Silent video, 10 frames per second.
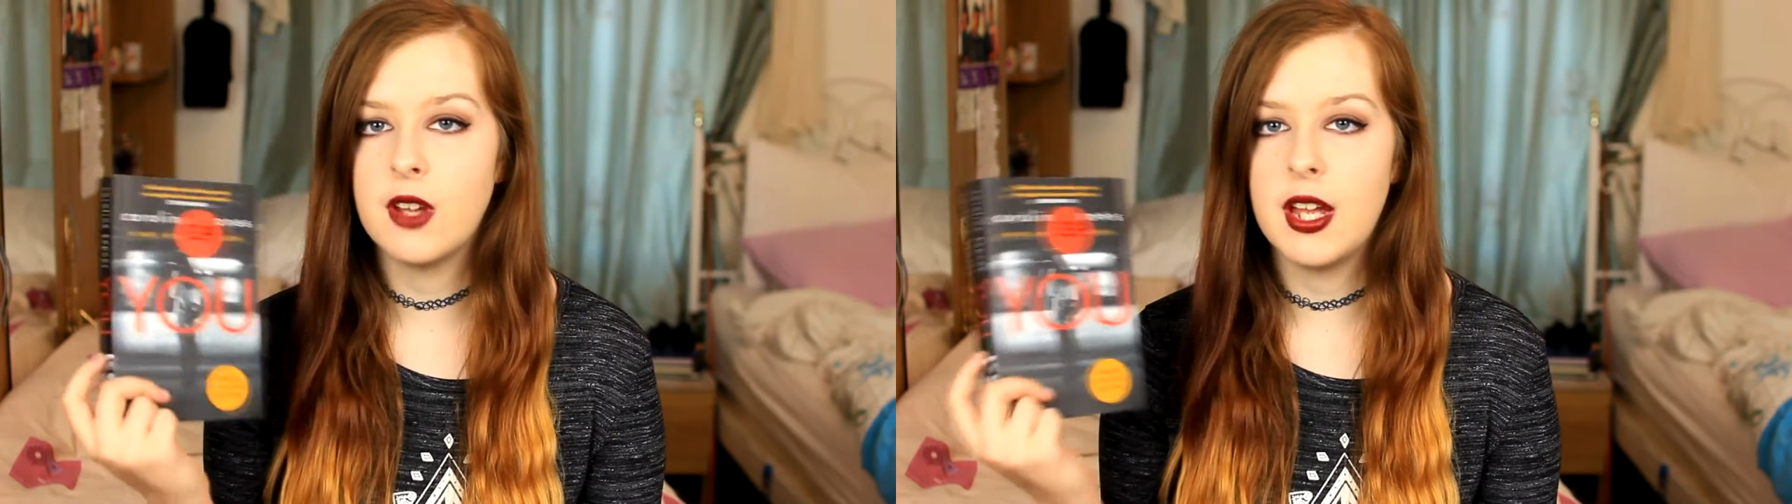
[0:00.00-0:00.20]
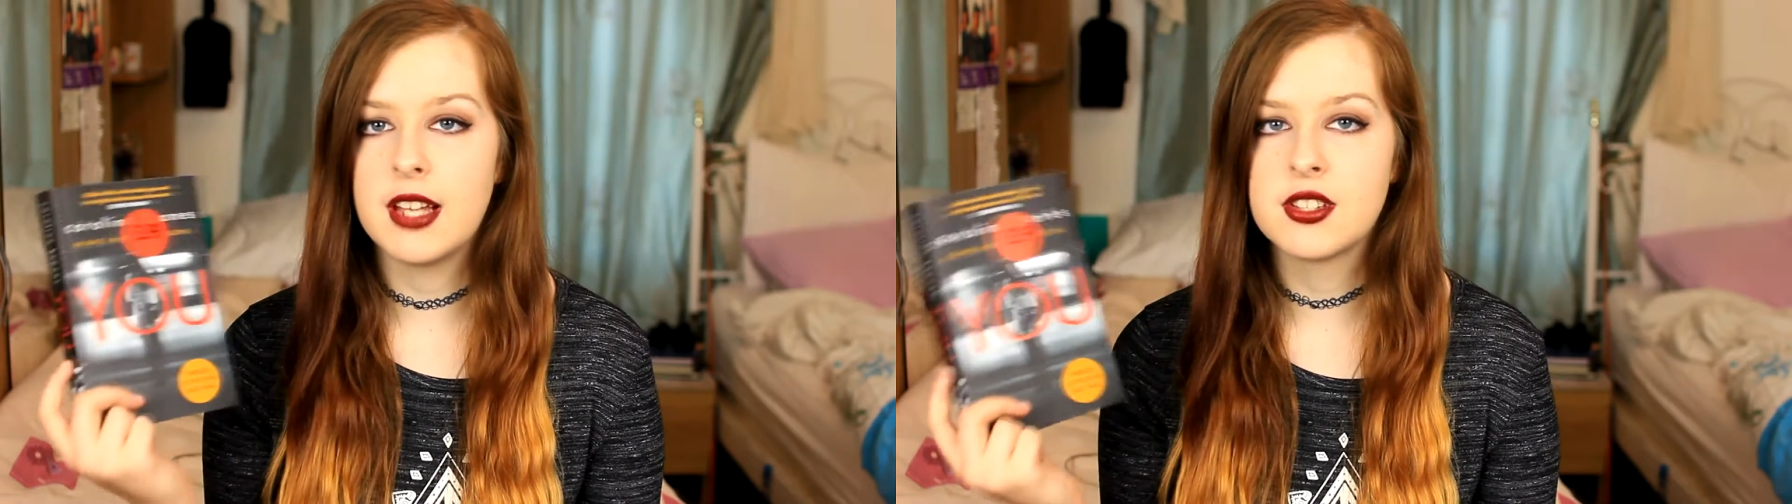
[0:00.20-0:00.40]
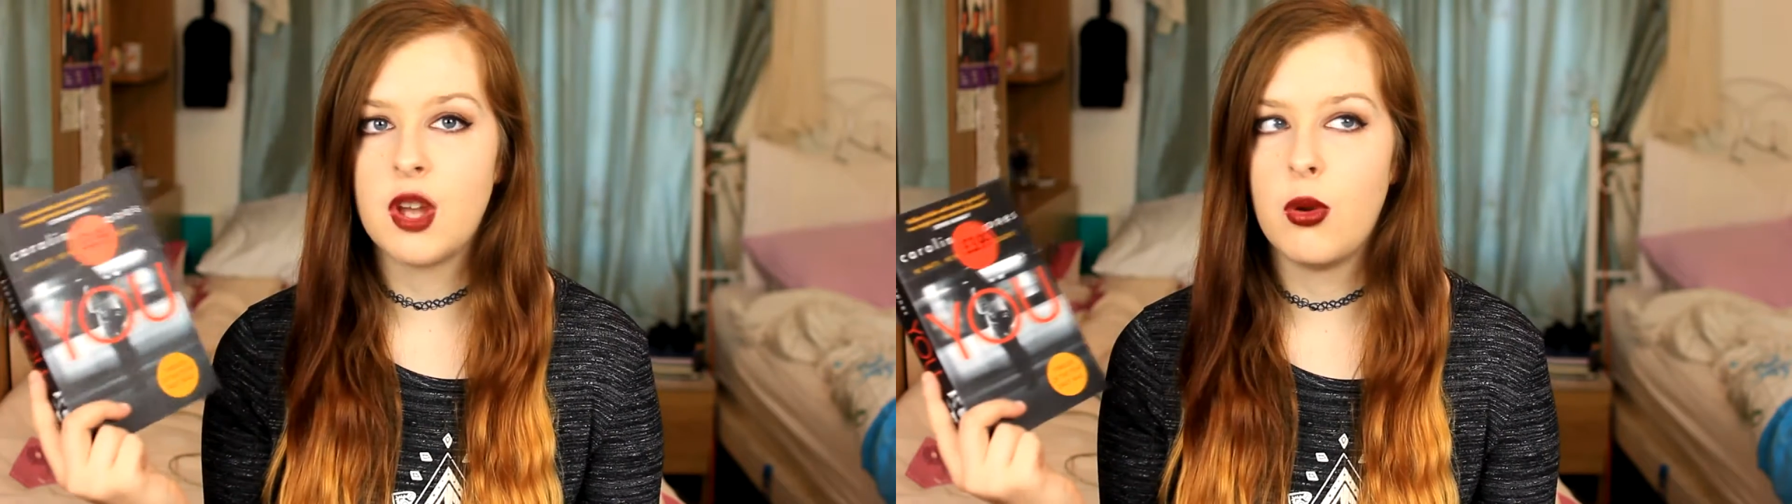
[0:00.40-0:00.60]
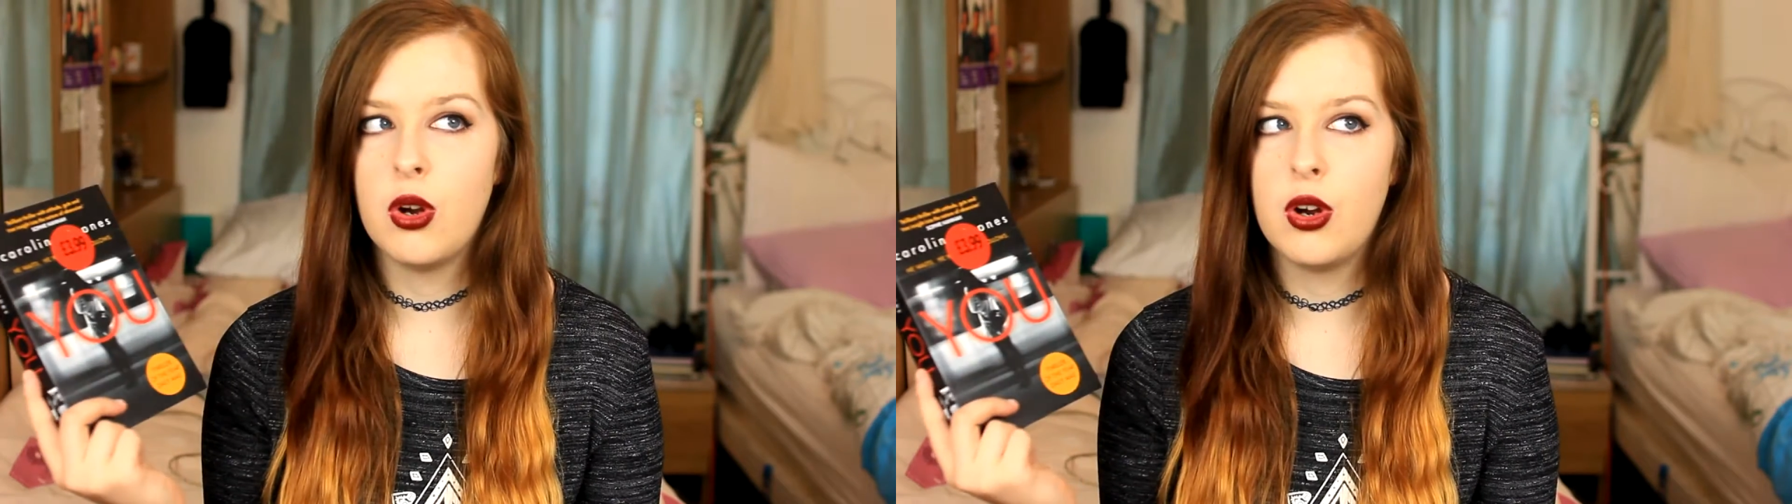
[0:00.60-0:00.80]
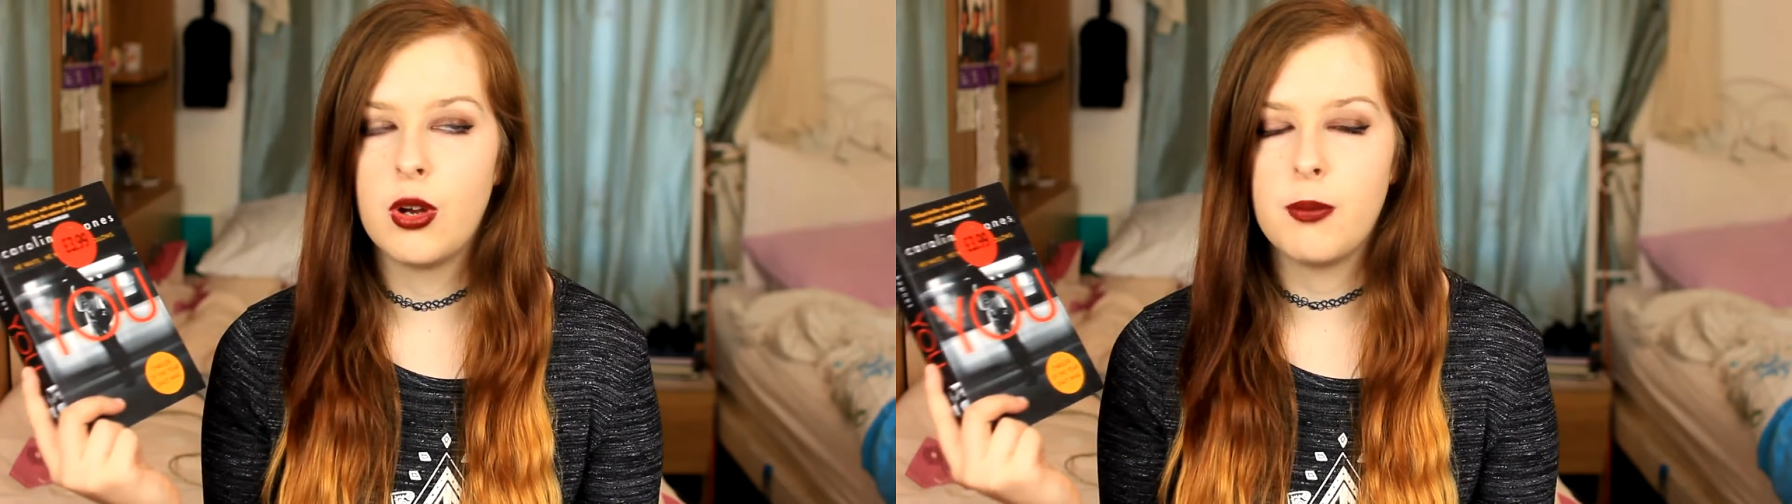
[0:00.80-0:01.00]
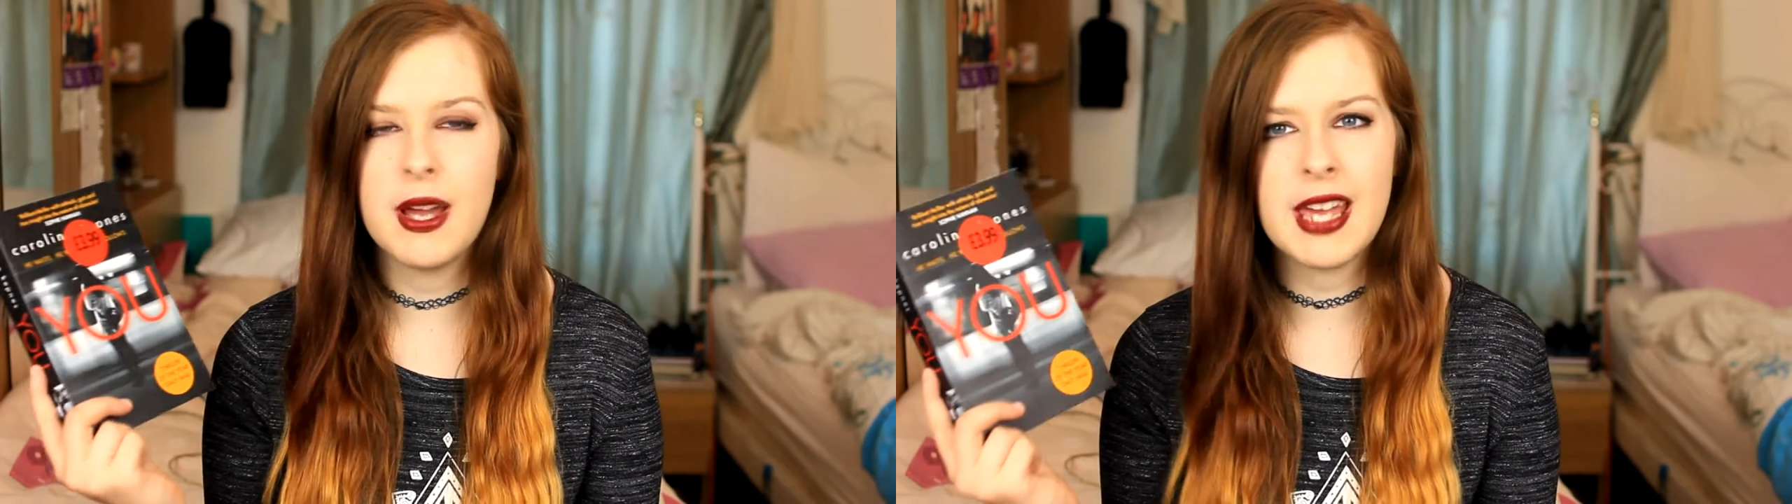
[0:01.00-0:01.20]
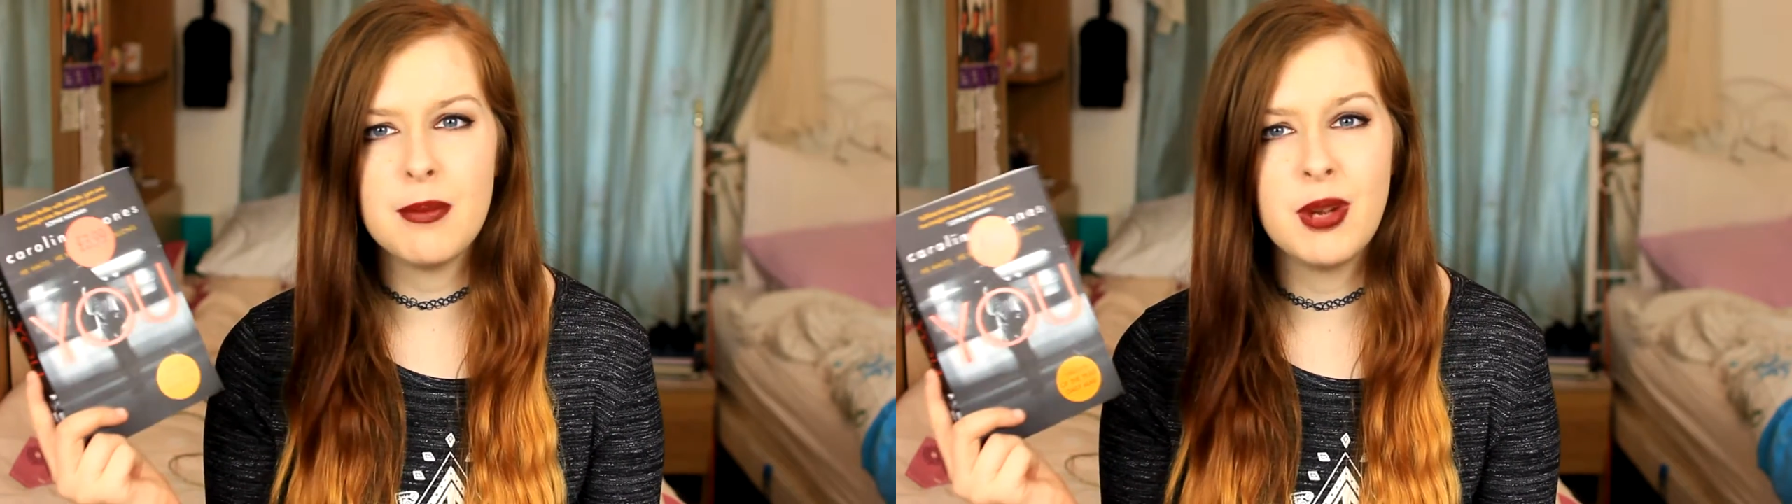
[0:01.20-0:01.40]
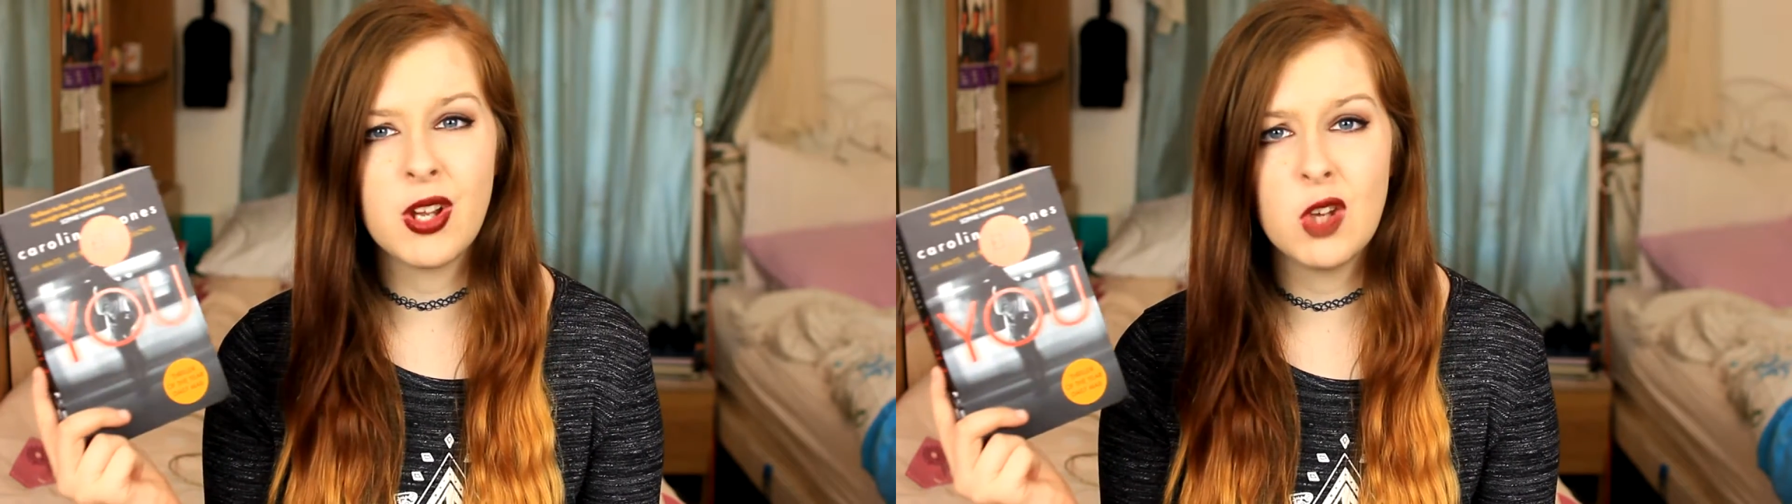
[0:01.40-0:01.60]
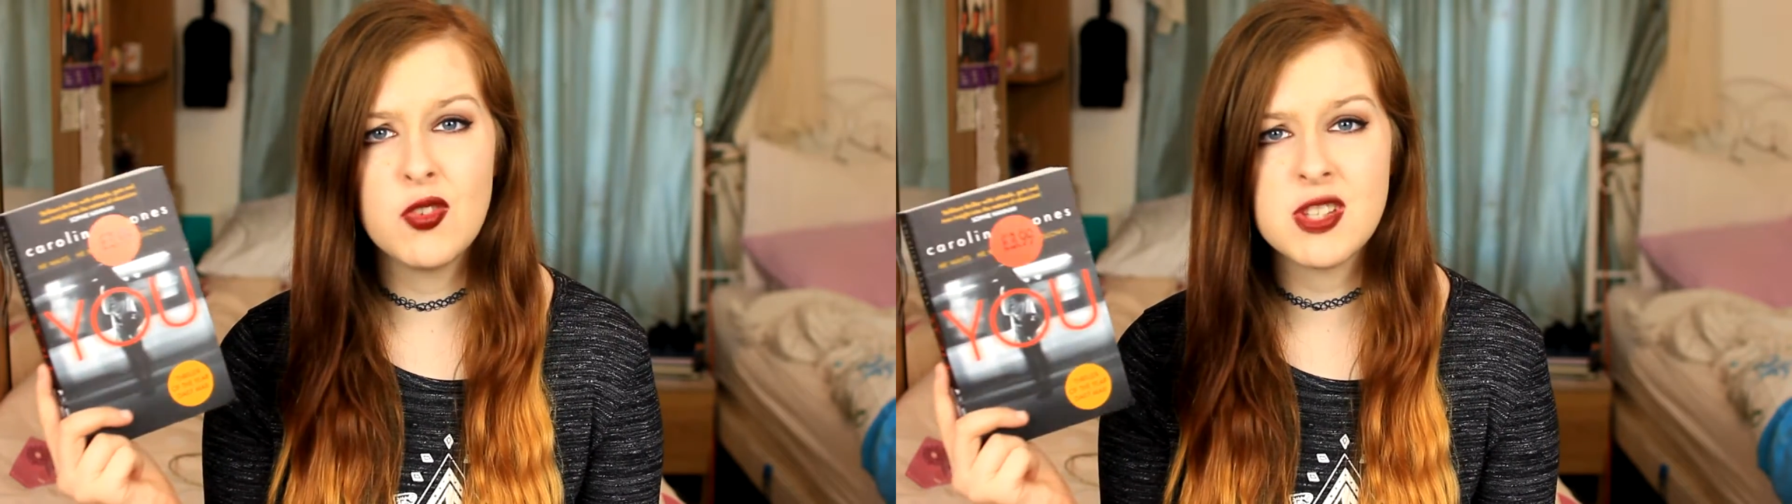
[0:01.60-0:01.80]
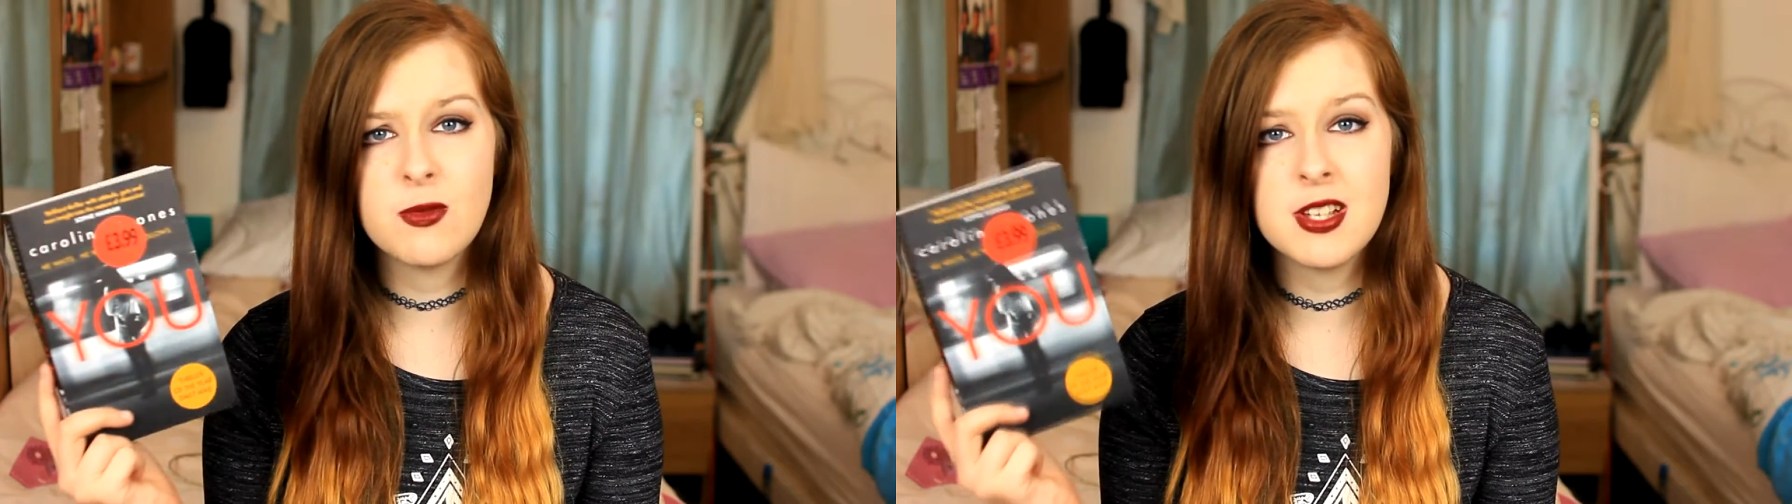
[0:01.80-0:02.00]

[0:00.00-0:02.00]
for like so long, but I kept putting it off for some